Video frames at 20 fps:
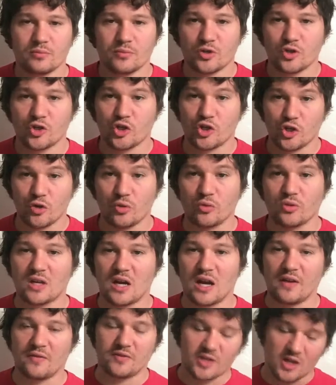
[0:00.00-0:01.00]
shoot
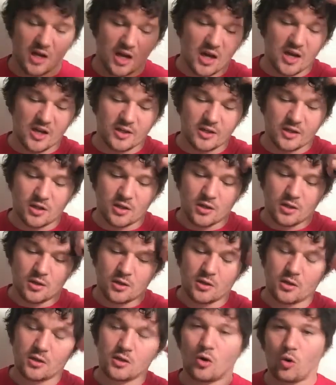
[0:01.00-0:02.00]
I've done,
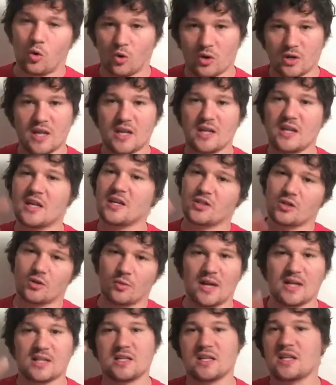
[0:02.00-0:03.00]
coordinating it,
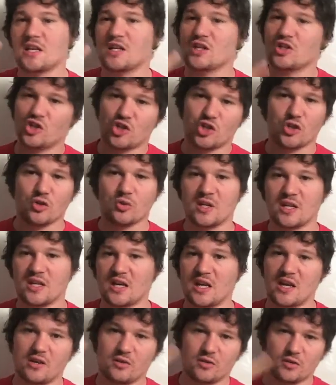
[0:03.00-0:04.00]
directing it,
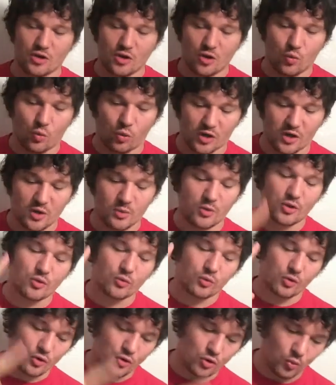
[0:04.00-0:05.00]
shooting it, working with
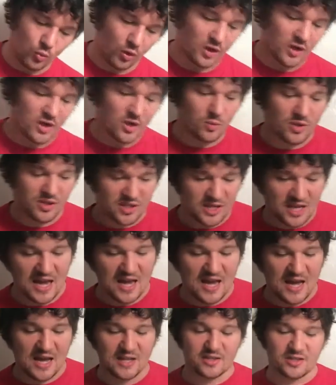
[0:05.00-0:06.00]
crew, working with
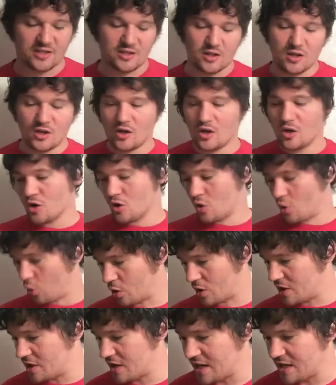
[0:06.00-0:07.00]
cast,
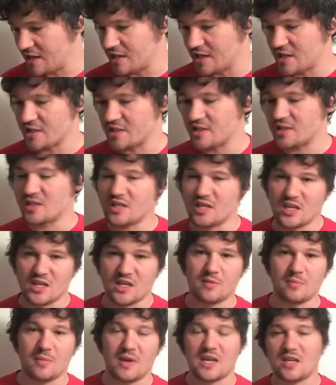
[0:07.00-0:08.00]
coordinating a
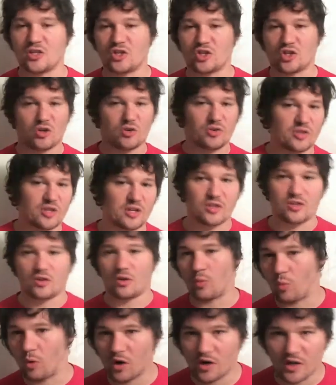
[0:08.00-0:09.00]
scene, making sure things
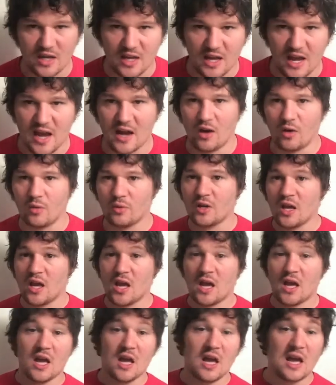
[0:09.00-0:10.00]
are working out.
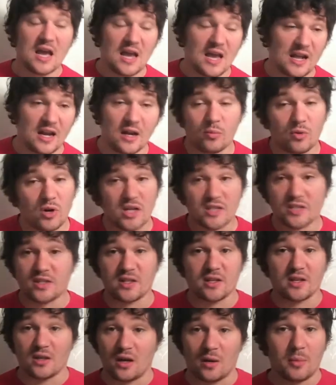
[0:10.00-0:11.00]
And I'm
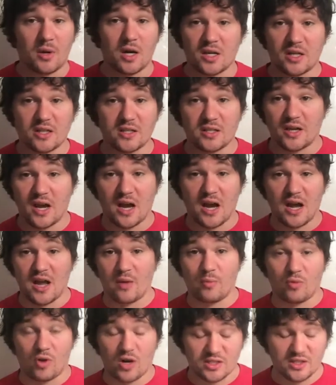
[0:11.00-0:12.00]
rusty. I'm not going to deny
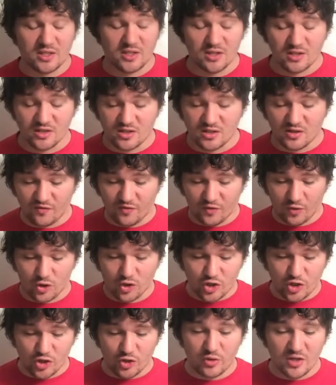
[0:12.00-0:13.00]
I'm rusty. This is the
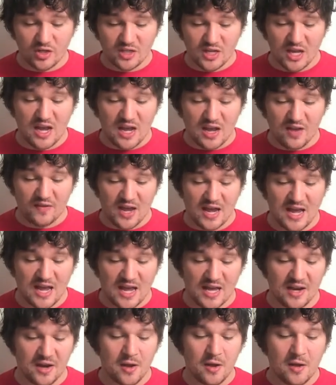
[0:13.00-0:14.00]
first shooting day I've
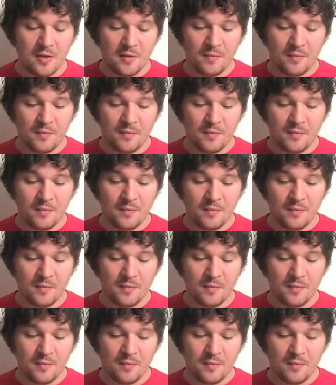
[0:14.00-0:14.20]
had